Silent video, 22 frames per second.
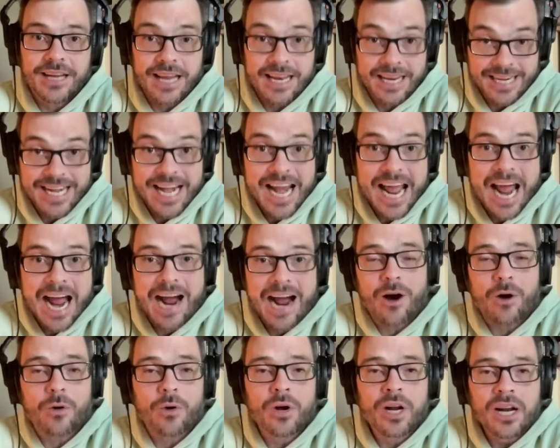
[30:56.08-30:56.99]

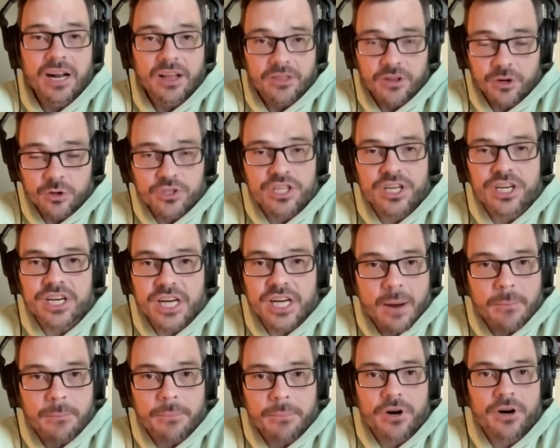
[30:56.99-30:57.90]
now, there's a
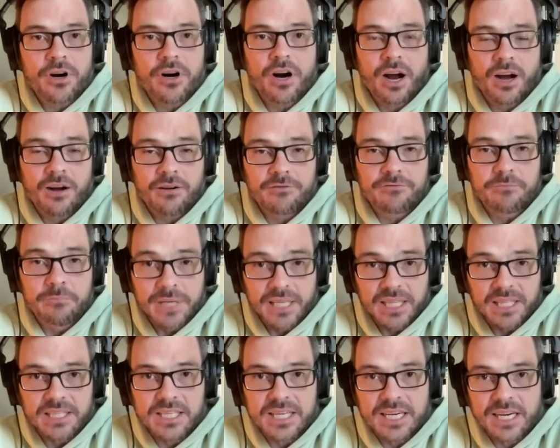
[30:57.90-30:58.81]
number of
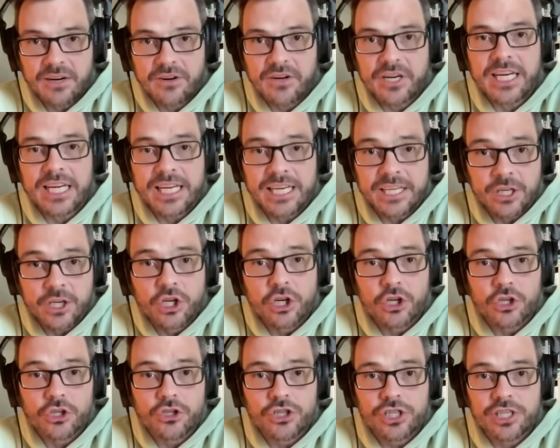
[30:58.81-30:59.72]
military
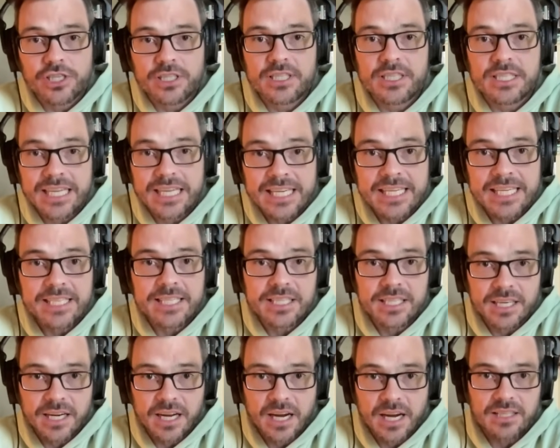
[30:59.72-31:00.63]
incursions
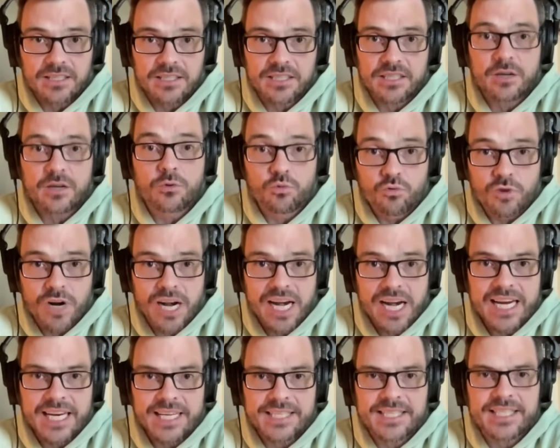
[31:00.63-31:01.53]
into Gaza,
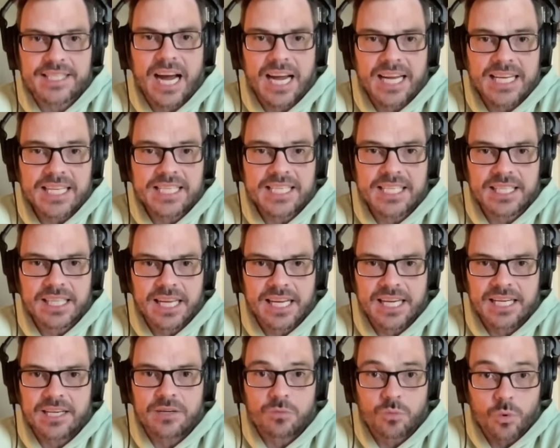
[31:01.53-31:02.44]
raids,
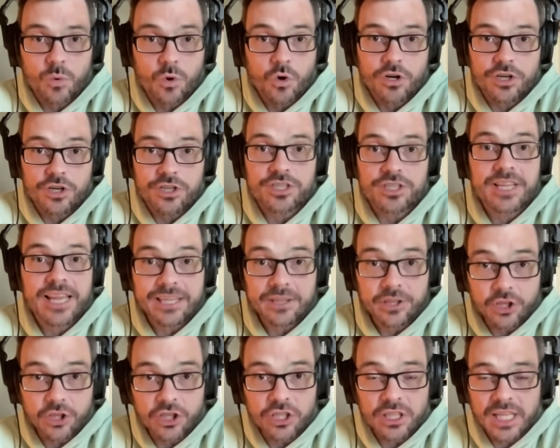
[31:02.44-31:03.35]
isolated wars
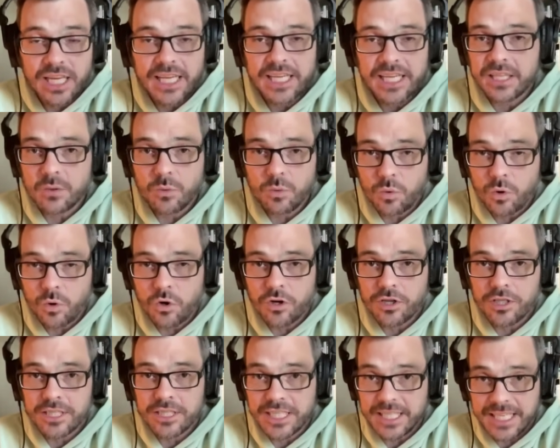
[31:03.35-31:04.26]
that look like the war
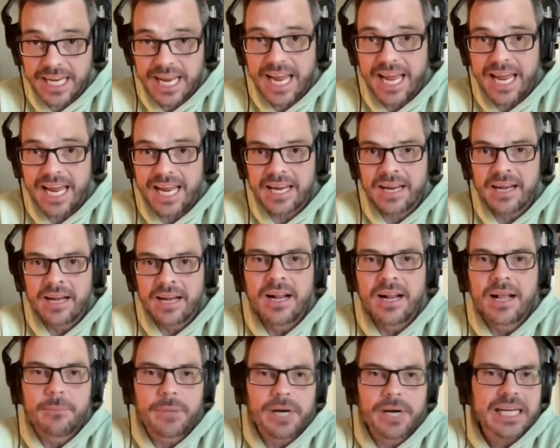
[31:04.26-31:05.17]
today,
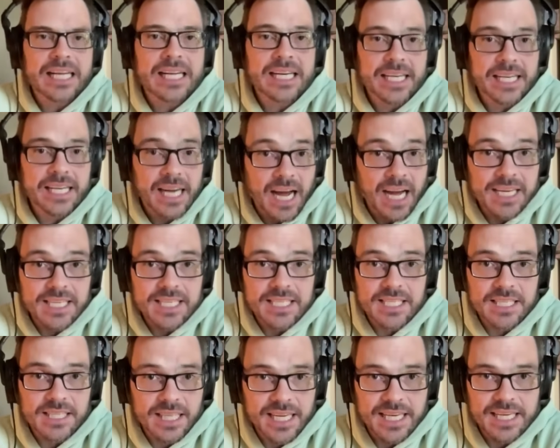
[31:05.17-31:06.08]
but in an
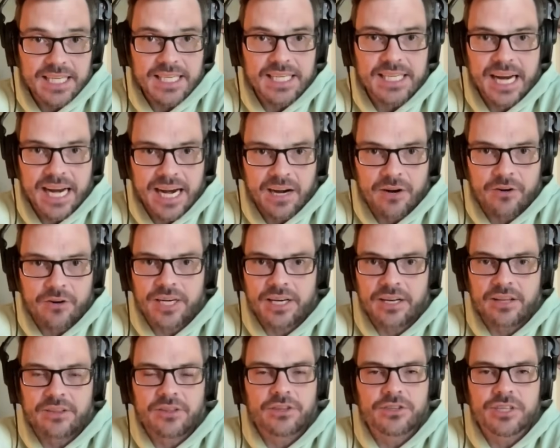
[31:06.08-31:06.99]
isolated
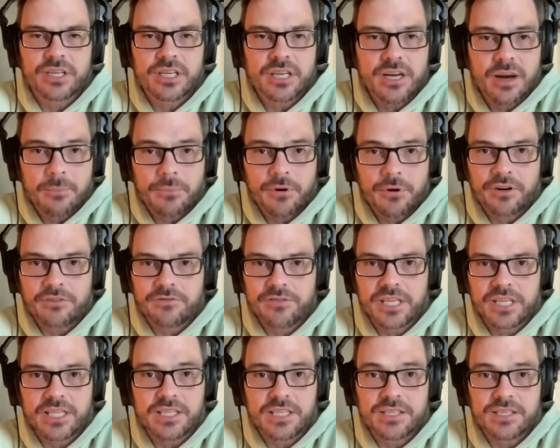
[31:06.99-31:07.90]
area. There's a number of
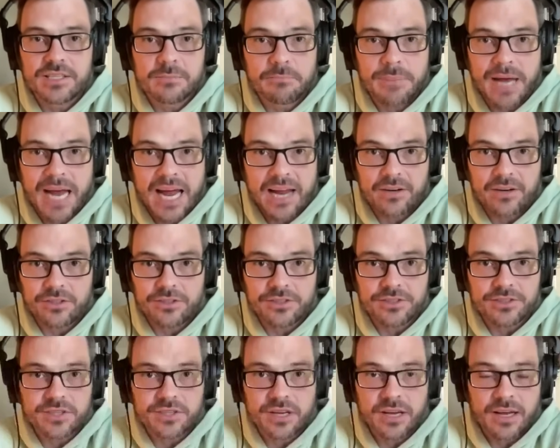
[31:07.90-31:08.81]
these
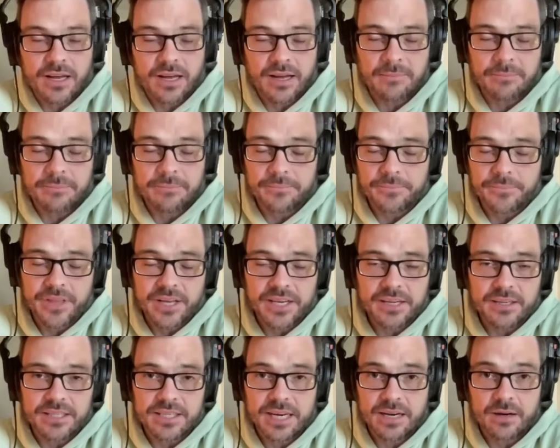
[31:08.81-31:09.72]
battles
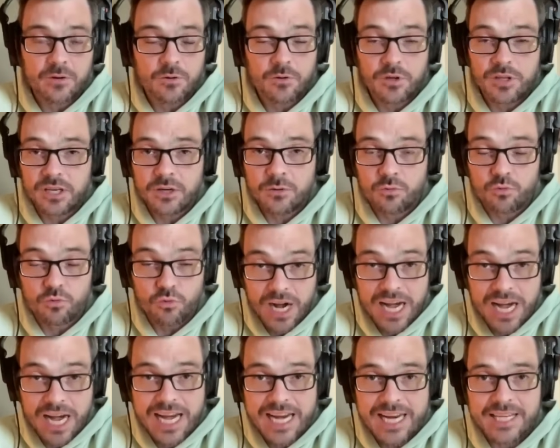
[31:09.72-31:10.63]

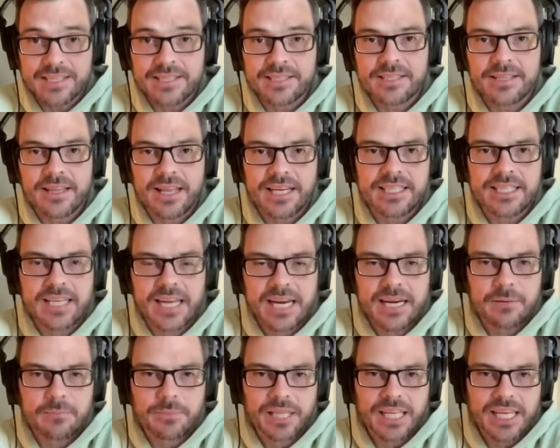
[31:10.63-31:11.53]
raids that
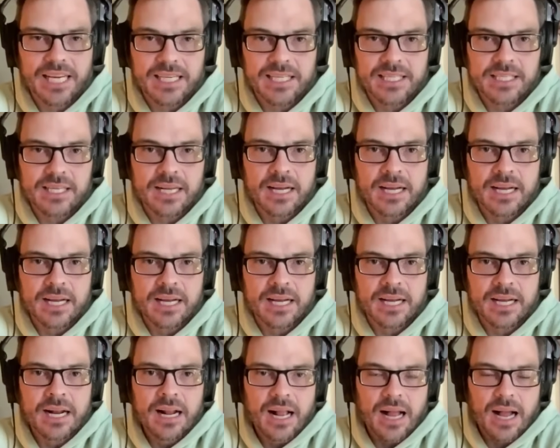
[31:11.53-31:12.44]
take place
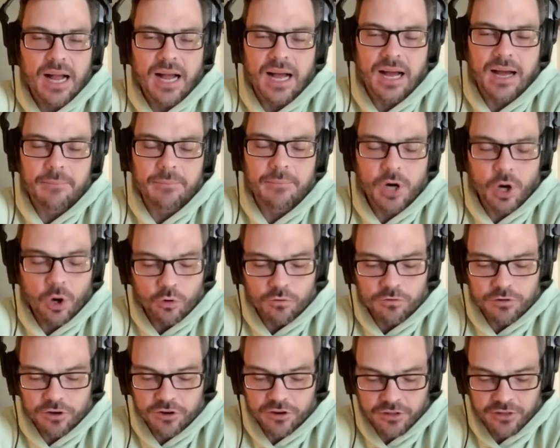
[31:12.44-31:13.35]

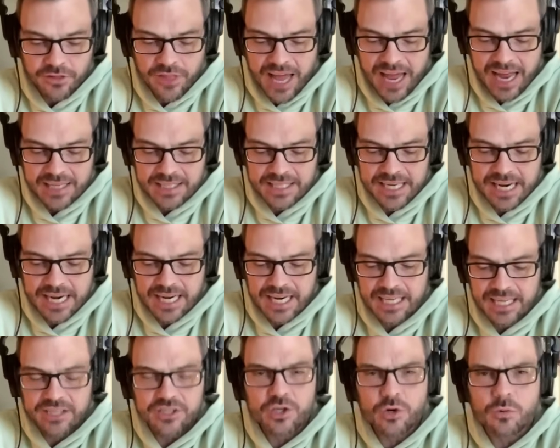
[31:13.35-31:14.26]
over that
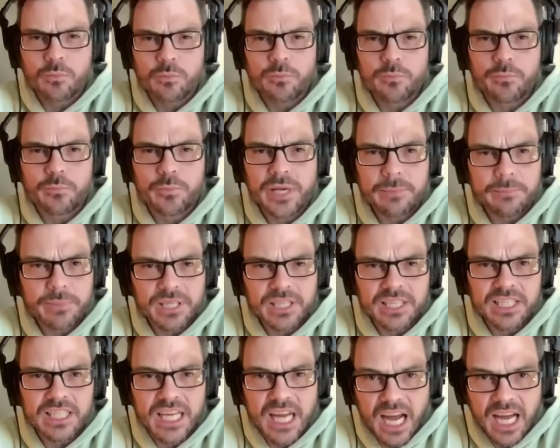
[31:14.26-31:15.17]
decade. So people
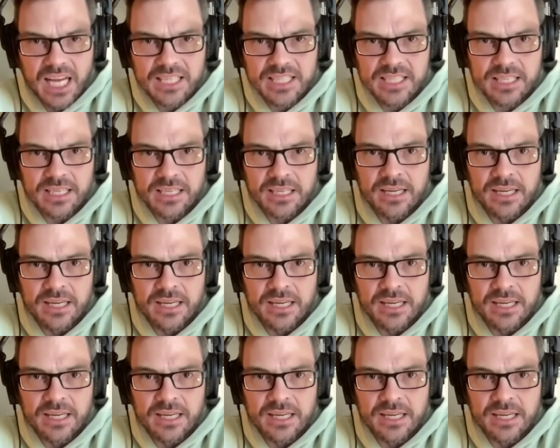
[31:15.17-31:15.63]
in Gaza,